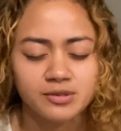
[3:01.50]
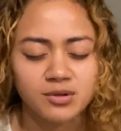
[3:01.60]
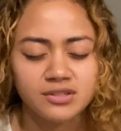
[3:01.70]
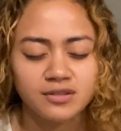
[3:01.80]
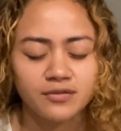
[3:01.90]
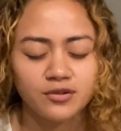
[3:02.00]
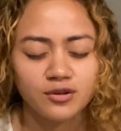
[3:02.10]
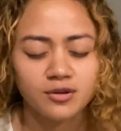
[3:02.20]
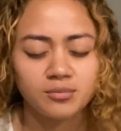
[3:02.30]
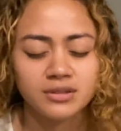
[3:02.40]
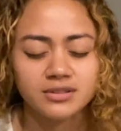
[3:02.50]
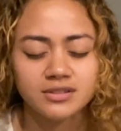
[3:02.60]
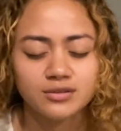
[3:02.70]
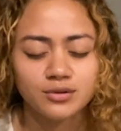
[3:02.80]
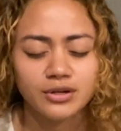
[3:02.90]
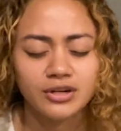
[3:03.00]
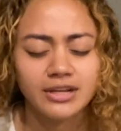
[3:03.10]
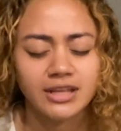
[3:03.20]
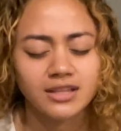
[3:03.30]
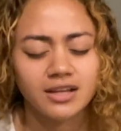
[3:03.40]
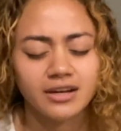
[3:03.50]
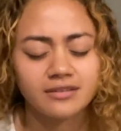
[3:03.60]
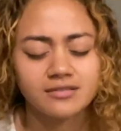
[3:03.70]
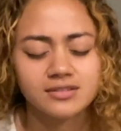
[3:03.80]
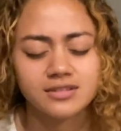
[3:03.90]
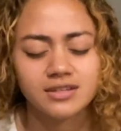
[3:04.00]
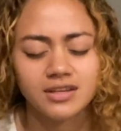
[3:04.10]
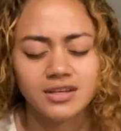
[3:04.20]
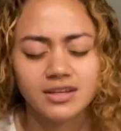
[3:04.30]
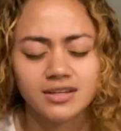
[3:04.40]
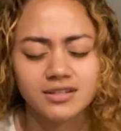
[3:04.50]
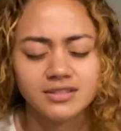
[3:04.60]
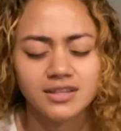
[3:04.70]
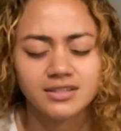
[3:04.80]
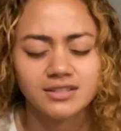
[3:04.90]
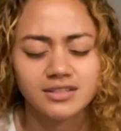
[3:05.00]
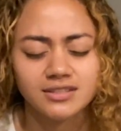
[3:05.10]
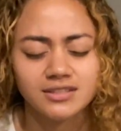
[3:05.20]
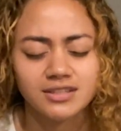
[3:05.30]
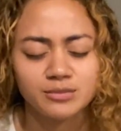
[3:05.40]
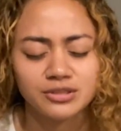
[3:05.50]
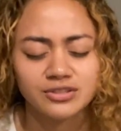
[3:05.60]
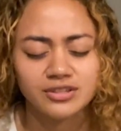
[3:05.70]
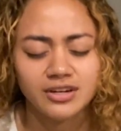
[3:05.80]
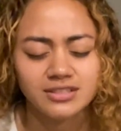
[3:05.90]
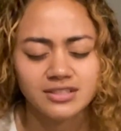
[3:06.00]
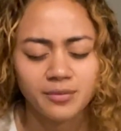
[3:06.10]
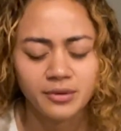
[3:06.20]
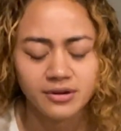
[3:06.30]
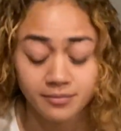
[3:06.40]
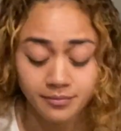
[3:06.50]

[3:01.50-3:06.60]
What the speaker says: bless the food and bless us throughout our daily lives. And say these things in the name of Jesus Christ. Amen.